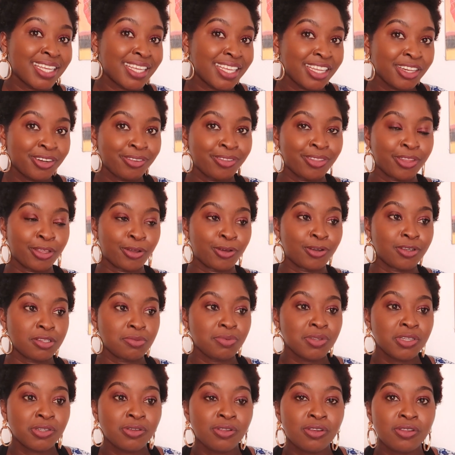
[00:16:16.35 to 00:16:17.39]
again on the
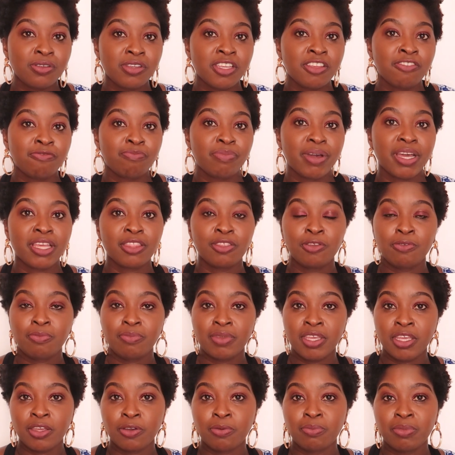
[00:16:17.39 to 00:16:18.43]
hospital you give birth, you
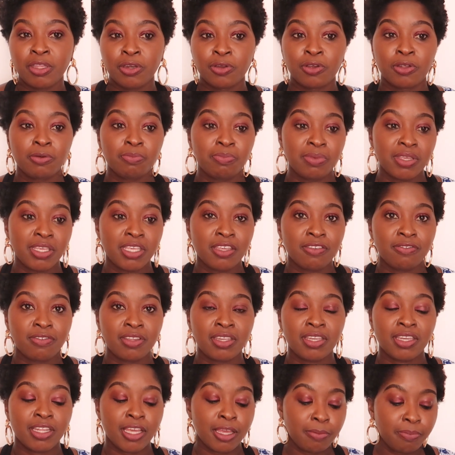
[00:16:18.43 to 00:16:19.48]
may or may not be
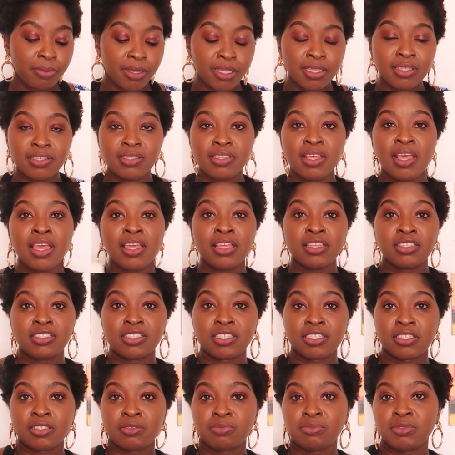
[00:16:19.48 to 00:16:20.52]
given diapers.
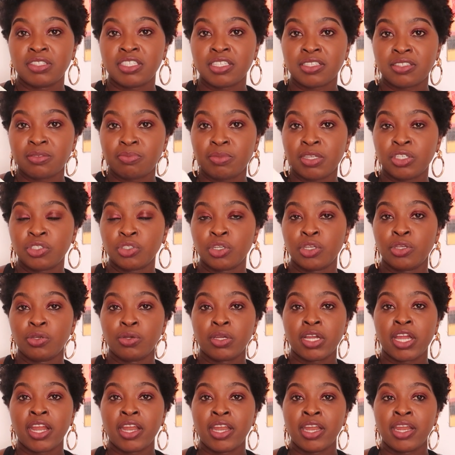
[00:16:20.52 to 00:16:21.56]
Just make sure you
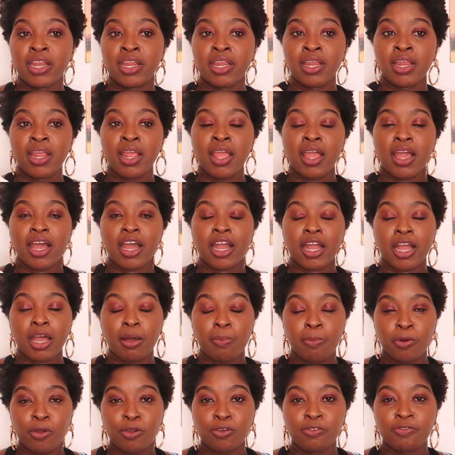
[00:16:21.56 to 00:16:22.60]
carry a
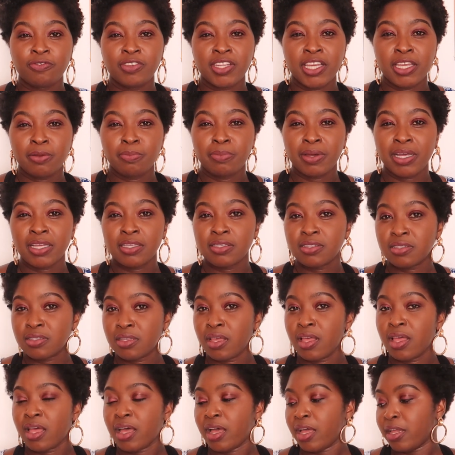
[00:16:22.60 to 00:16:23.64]
couple of diapers
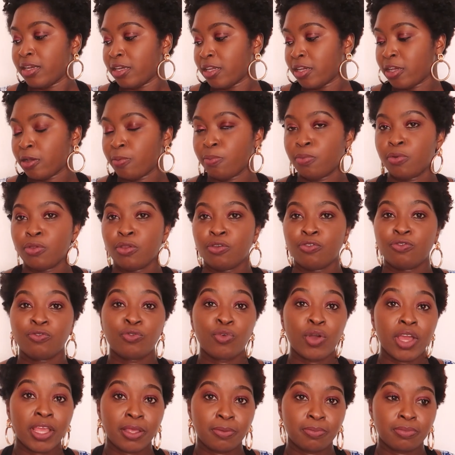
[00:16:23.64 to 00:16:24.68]
and a couple of
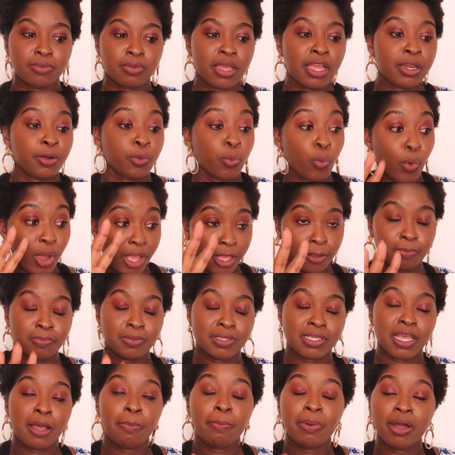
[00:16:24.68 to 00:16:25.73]
wipes,
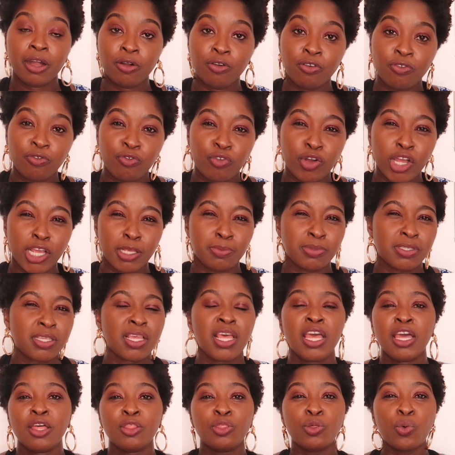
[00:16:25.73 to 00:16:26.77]
a pack of wipes.
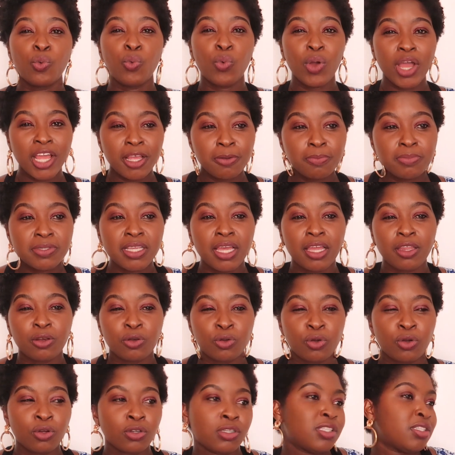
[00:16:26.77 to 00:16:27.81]
The wipes are
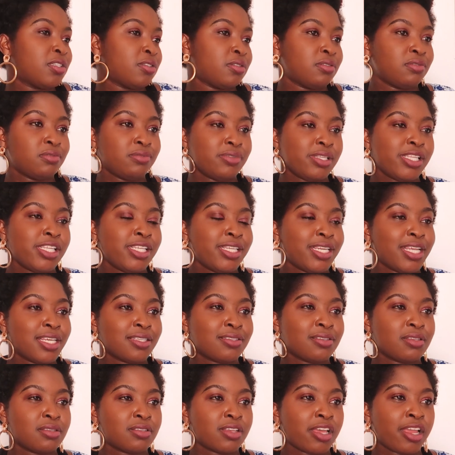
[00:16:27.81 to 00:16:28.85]
not really
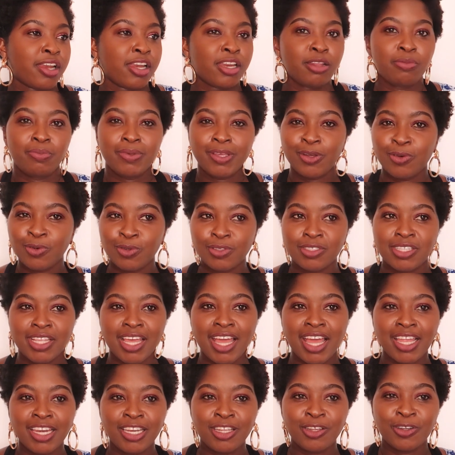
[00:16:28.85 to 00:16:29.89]
necessary because
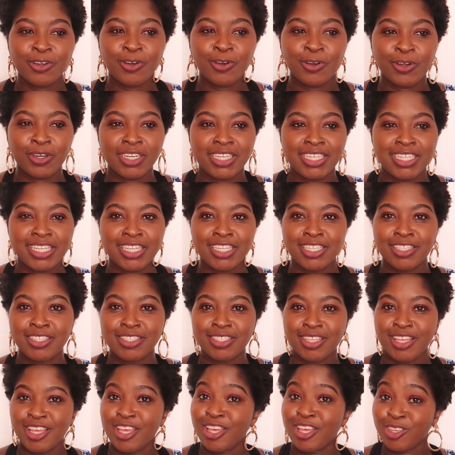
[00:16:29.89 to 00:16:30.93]
the early on days
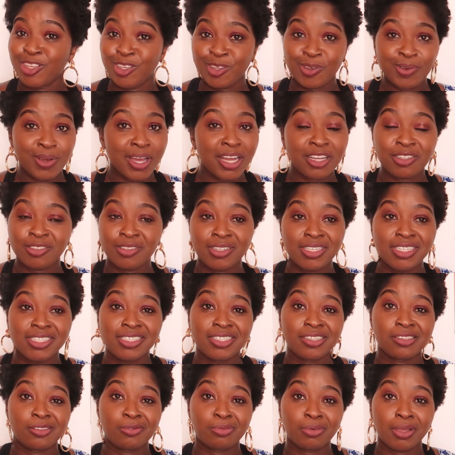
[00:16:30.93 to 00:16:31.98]
you actually
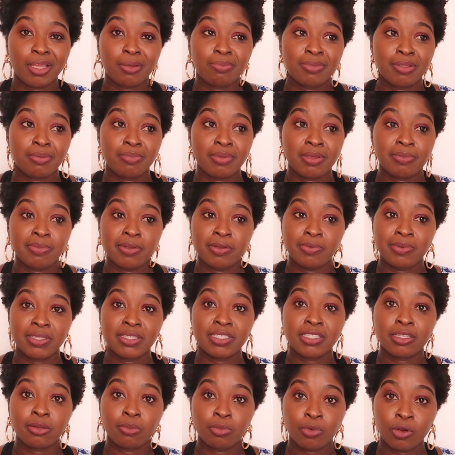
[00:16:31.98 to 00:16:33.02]
just wipe the baby
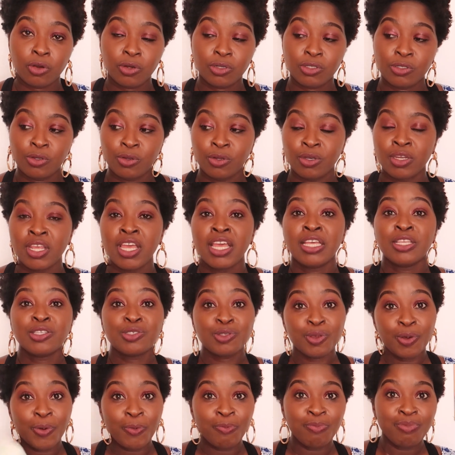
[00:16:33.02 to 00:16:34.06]
with some cotton.
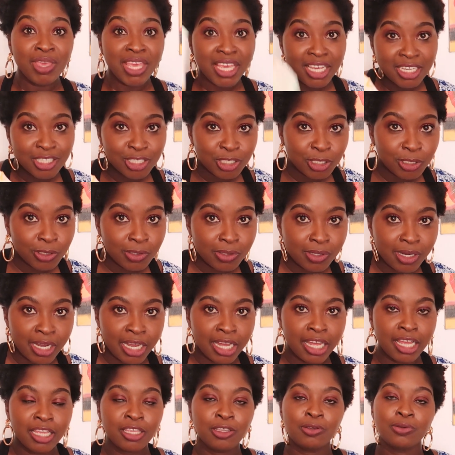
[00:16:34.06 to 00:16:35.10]
So make
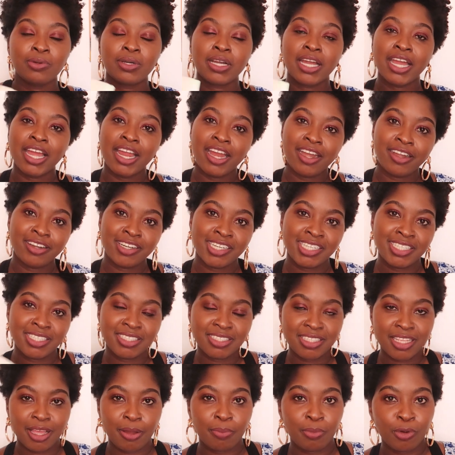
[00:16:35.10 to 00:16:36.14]
sure you carry
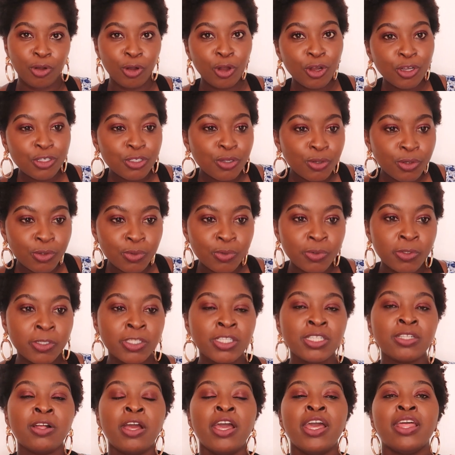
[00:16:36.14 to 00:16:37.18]
some cotton
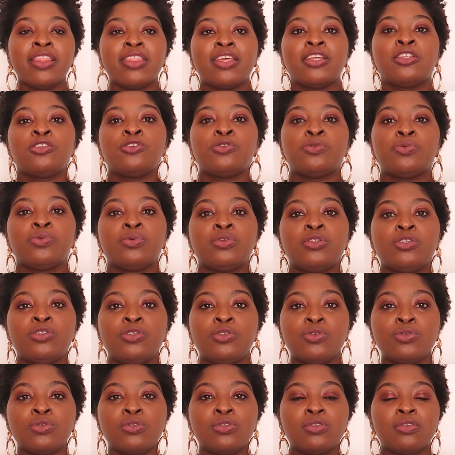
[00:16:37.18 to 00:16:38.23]
wool that you would
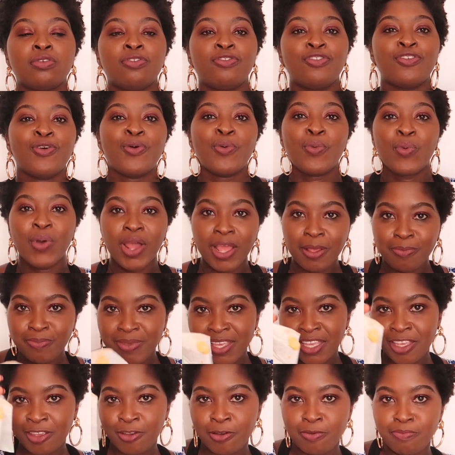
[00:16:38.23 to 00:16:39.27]
use for
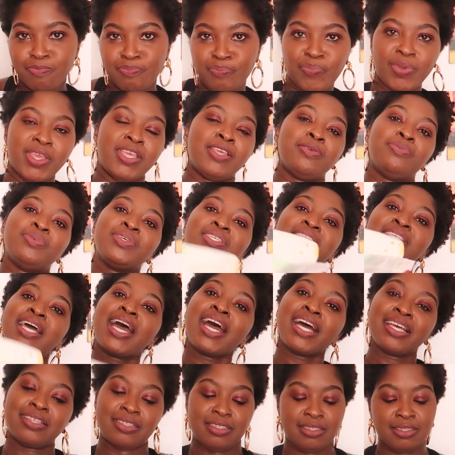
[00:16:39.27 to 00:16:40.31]
wiping your baby's
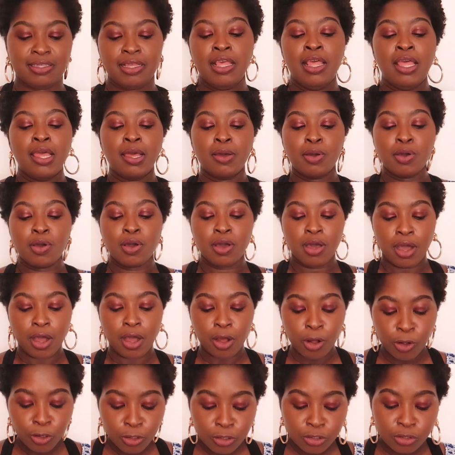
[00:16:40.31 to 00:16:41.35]
ass.
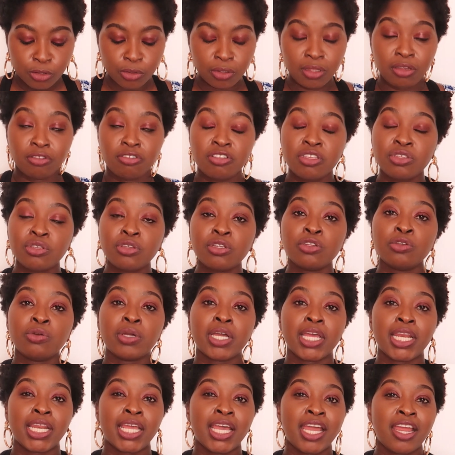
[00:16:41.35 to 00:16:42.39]
Also, the reason you
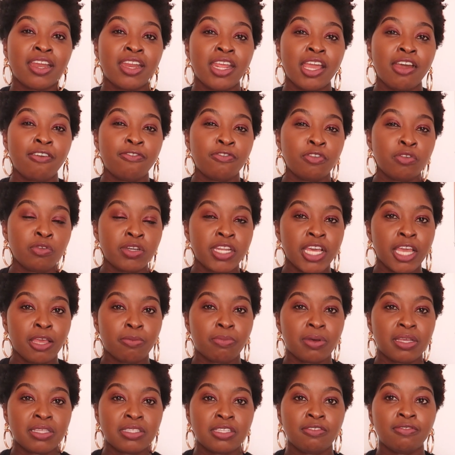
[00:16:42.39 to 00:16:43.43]
can carry a few
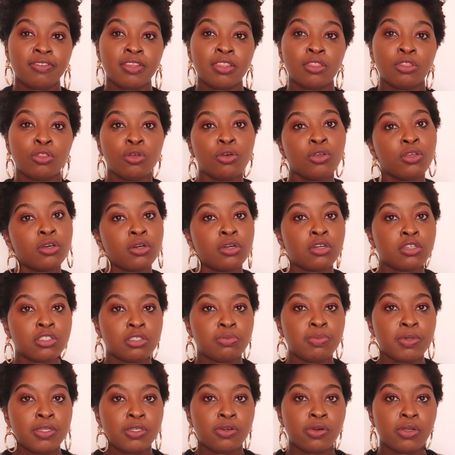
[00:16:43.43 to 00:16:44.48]
diapers even though your
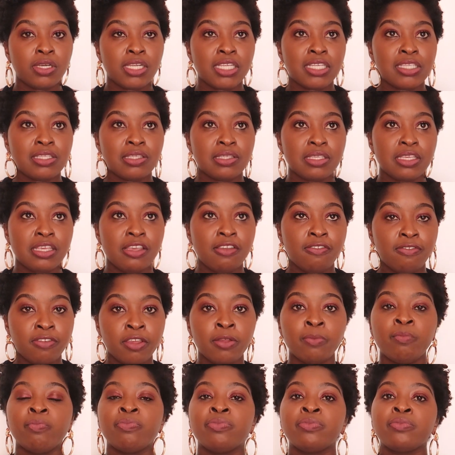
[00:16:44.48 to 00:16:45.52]
hospital is
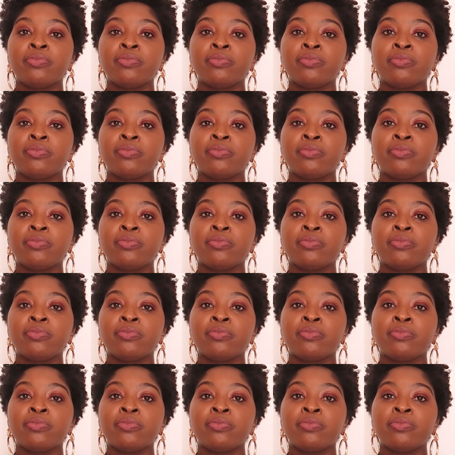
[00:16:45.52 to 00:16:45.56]
giving,